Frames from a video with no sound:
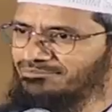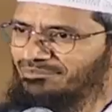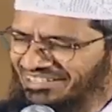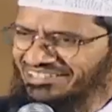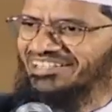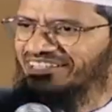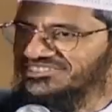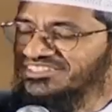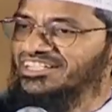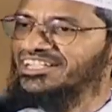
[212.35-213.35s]
Many
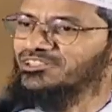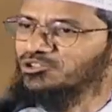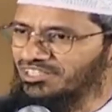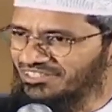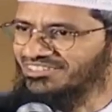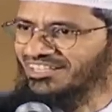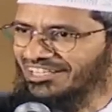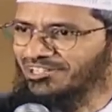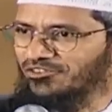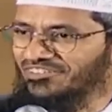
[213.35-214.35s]
critics, including the
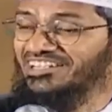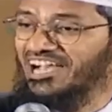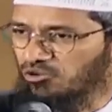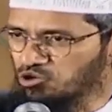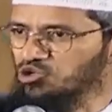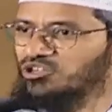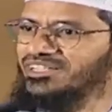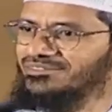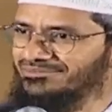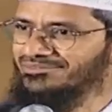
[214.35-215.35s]
critic of India, Arun
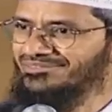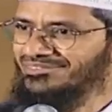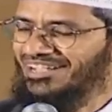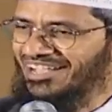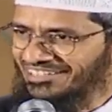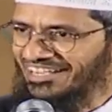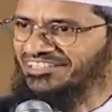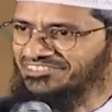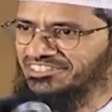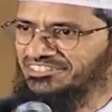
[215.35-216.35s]
Shuri, and he
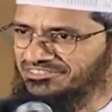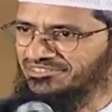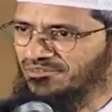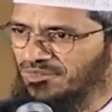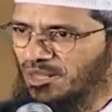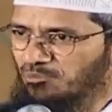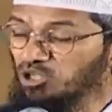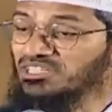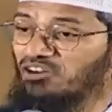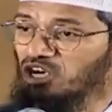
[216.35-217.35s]
writes in his
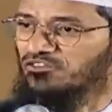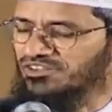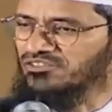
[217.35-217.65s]
book, The World of